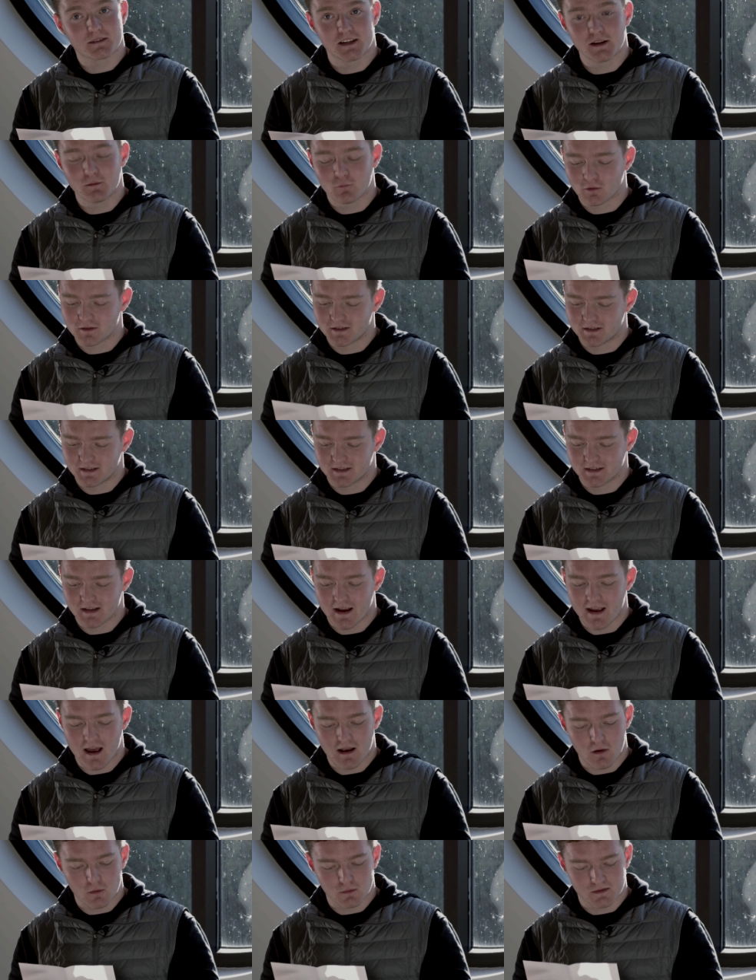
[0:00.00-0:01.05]
team wanted to say
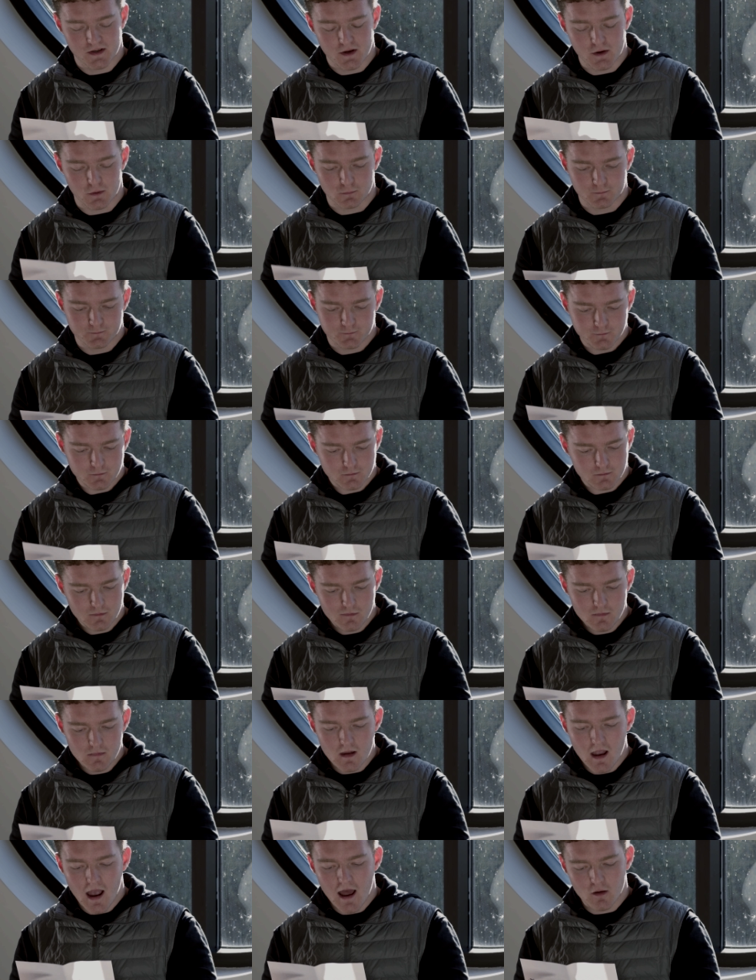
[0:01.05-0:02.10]
hello too.
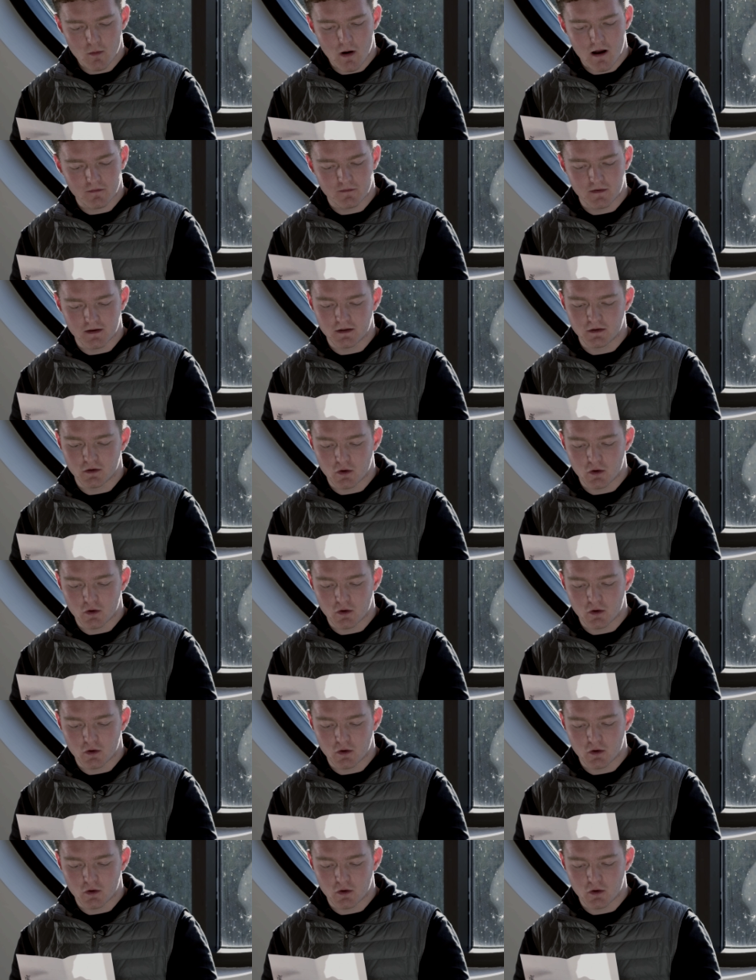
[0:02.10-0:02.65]
Hello Alfie,